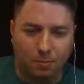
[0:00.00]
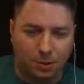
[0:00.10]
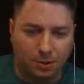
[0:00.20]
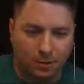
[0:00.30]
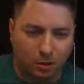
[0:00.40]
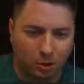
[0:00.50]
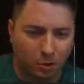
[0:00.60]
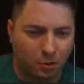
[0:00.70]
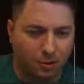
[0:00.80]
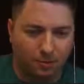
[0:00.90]
chest
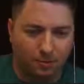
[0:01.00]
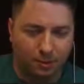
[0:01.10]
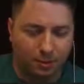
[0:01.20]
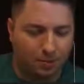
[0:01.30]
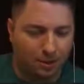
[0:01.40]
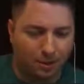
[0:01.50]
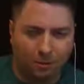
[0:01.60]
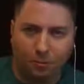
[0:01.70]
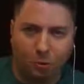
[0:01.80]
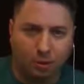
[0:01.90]
alone, it's filled up, I don't
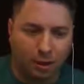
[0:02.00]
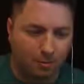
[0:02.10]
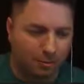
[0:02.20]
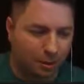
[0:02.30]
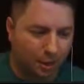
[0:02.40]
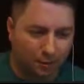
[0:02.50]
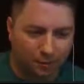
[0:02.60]
know, 4 times in the last